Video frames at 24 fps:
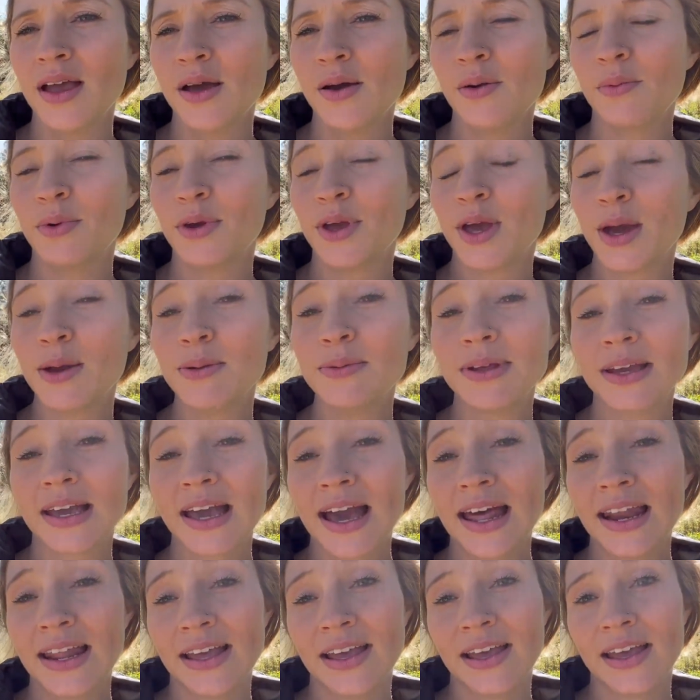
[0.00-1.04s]
We hope
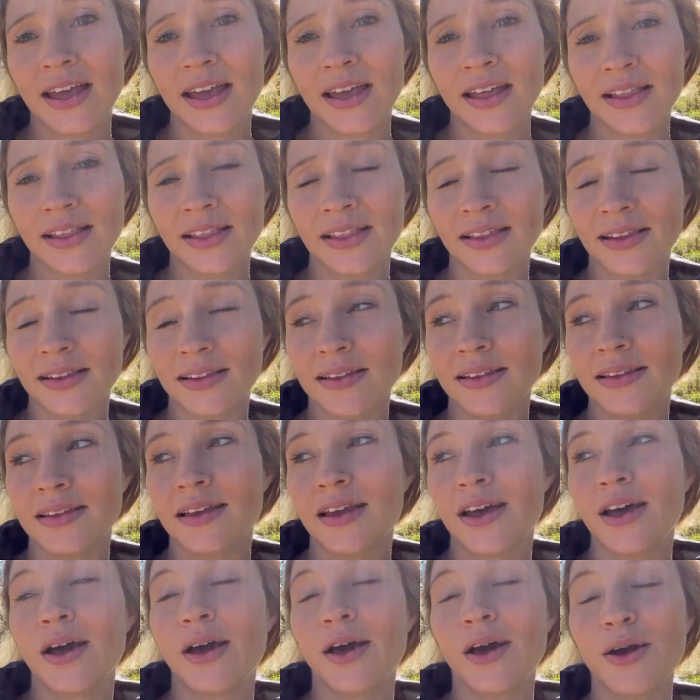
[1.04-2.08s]

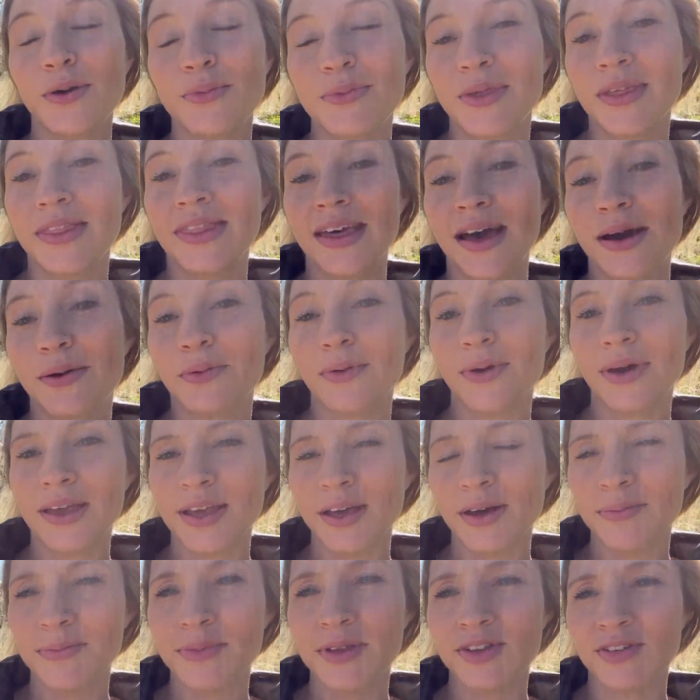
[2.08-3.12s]
that will
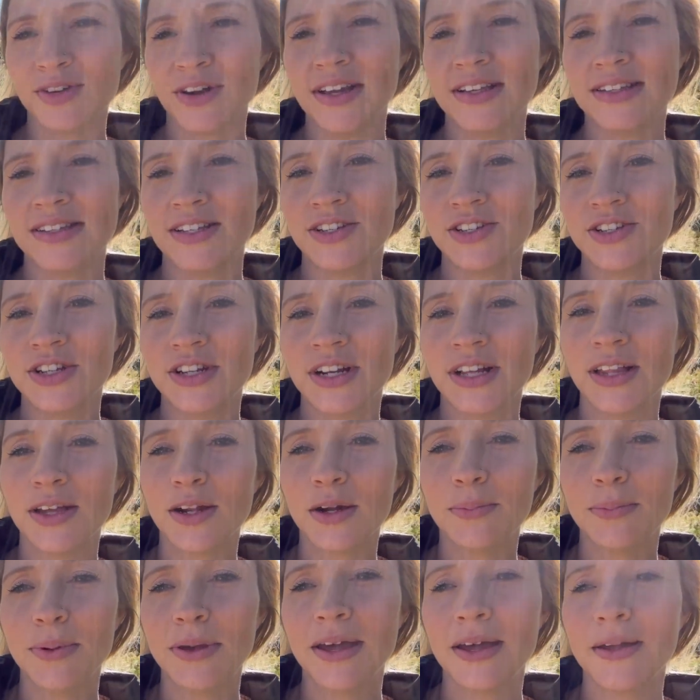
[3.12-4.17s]
help the transition a
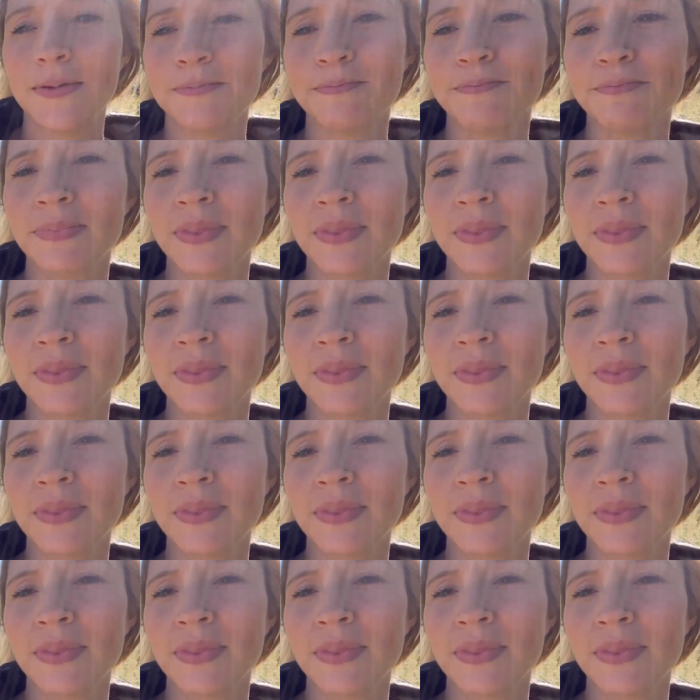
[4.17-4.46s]
little bit.